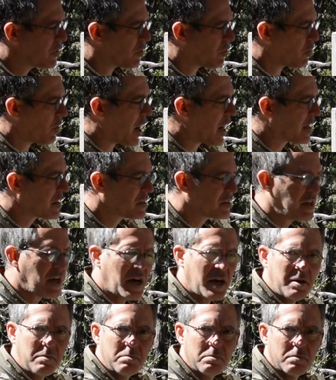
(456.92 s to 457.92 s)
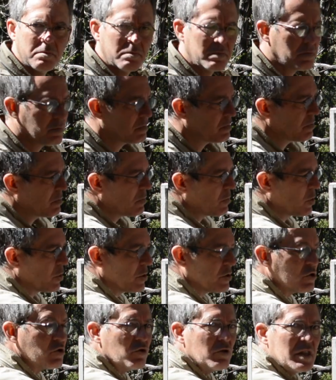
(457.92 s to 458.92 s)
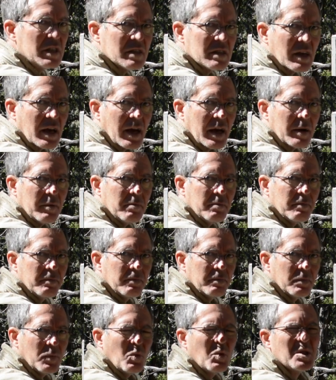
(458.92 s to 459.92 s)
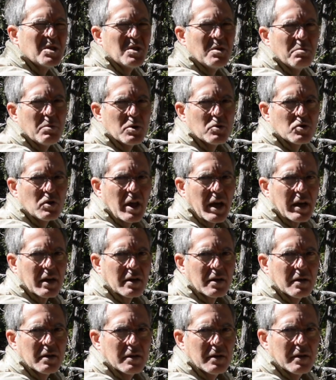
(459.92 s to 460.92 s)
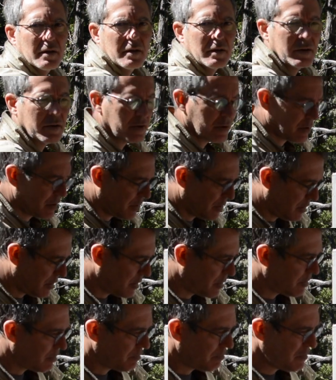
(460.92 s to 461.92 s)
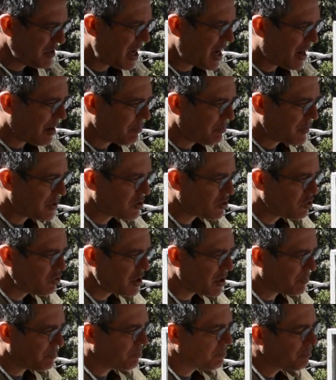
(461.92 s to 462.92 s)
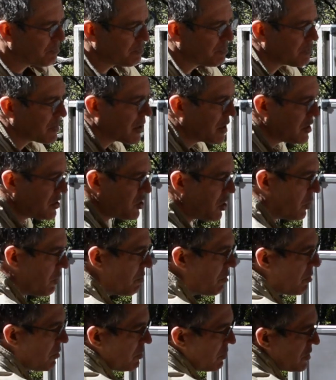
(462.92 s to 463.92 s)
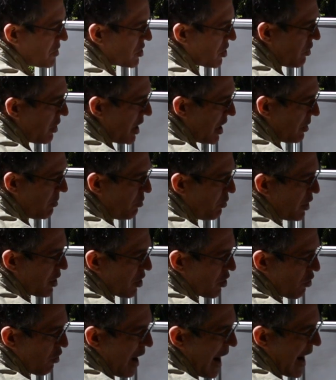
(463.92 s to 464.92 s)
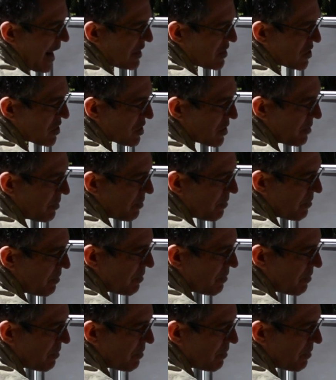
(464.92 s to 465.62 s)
The rock side or the tree side? What's it most like? Yeah, a tree. So let's go ahead and put grass